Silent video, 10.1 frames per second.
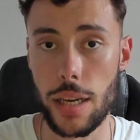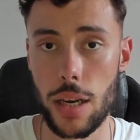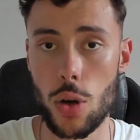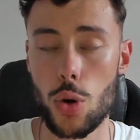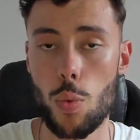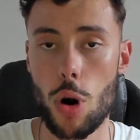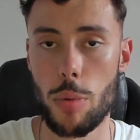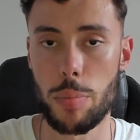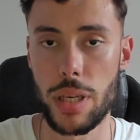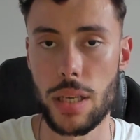a good warm
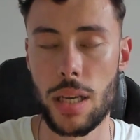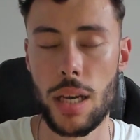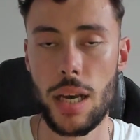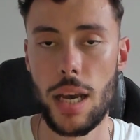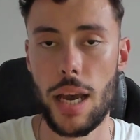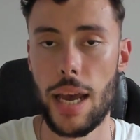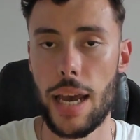up in,